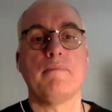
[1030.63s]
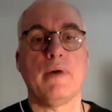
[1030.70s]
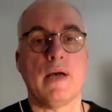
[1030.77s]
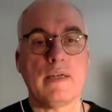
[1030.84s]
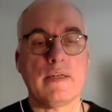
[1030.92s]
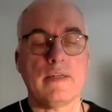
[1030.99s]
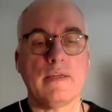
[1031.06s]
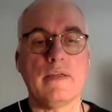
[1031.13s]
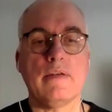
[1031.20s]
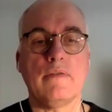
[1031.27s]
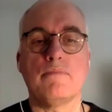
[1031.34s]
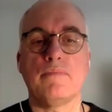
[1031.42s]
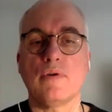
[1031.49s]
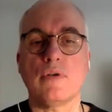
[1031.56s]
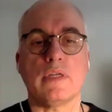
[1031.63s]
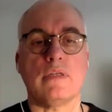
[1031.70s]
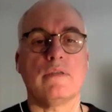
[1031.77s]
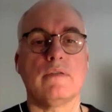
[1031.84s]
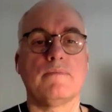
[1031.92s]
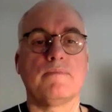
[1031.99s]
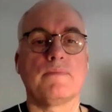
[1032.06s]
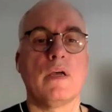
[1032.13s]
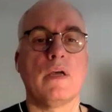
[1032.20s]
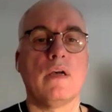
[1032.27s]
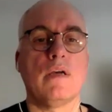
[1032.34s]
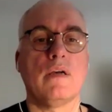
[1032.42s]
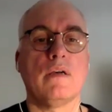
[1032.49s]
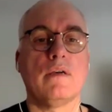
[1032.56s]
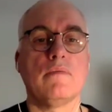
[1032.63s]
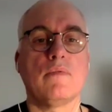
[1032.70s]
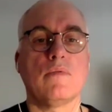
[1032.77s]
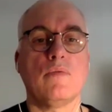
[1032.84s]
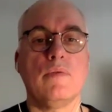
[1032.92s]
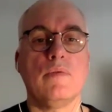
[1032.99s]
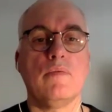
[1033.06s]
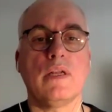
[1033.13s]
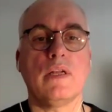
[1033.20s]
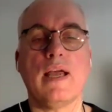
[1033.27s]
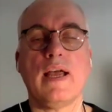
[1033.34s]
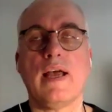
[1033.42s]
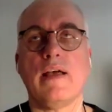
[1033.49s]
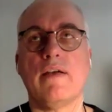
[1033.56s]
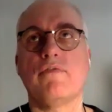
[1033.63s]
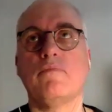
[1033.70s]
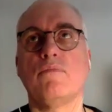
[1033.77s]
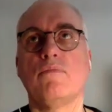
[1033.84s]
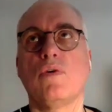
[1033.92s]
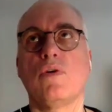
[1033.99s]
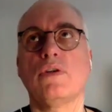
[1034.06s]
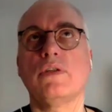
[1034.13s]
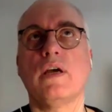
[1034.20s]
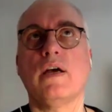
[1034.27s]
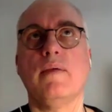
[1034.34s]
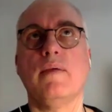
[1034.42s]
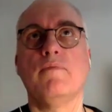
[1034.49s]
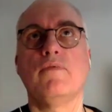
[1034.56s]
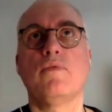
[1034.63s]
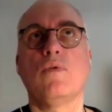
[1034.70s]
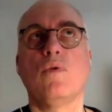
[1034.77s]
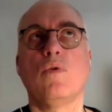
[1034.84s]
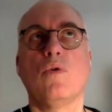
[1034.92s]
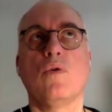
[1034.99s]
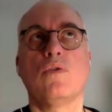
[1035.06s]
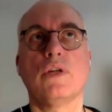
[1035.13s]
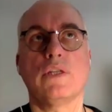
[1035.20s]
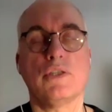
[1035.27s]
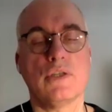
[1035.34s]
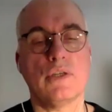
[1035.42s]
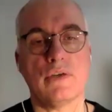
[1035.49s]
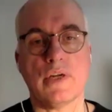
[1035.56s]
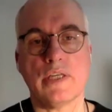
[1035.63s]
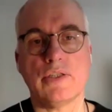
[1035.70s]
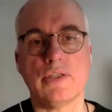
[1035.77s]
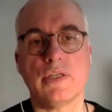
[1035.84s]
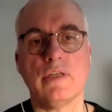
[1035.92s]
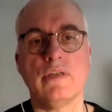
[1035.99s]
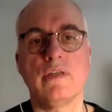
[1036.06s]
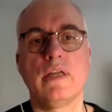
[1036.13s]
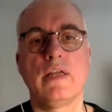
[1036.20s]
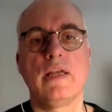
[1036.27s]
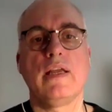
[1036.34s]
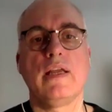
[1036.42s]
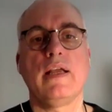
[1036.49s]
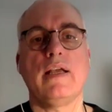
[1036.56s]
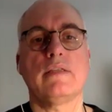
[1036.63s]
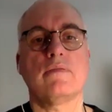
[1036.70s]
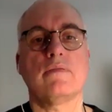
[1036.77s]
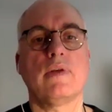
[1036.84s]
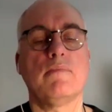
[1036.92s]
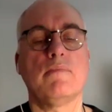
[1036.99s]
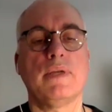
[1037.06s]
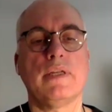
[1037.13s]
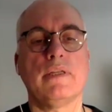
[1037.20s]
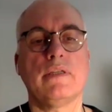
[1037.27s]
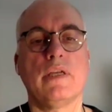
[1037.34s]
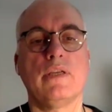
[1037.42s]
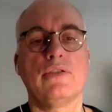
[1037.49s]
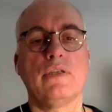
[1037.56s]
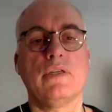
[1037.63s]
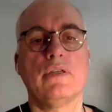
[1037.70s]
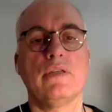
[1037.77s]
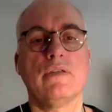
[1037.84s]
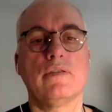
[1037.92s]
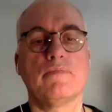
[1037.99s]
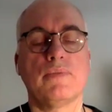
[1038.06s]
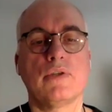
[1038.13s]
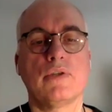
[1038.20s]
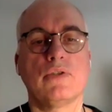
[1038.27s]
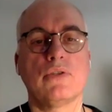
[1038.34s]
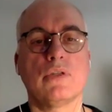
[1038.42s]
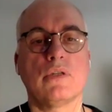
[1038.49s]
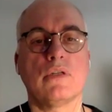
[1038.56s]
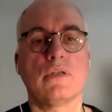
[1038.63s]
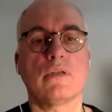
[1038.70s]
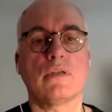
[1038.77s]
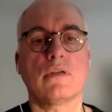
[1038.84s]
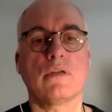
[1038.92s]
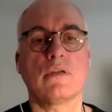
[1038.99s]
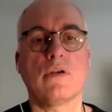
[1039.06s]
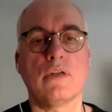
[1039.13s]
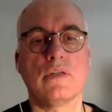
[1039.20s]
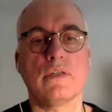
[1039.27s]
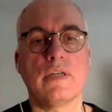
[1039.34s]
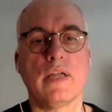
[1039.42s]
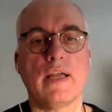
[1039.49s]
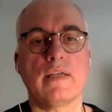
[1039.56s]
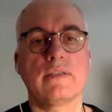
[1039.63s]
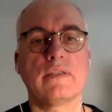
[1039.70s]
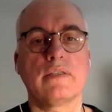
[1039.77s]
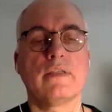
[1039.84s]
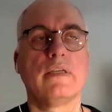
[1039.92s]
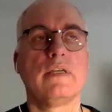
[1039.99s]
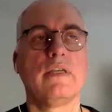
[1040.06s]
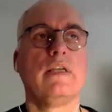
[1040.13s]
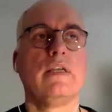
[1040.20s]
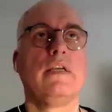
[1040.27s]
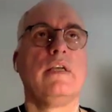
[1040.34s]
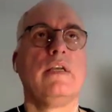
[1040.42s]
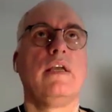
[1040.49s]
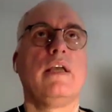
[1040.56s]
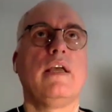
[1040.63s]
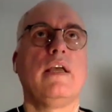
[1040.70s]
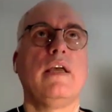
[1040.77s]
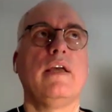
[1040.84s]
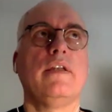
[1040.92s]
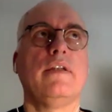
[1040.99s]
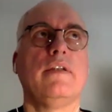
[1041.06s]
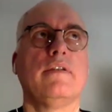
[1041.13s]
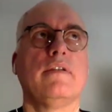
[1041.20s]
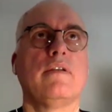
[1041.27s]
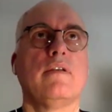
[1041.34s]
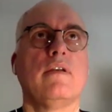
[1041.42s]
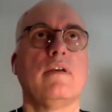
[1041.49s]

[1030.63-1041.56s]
But in Phuket, we will have more time for regeneration, as well meditation, spiritual context, and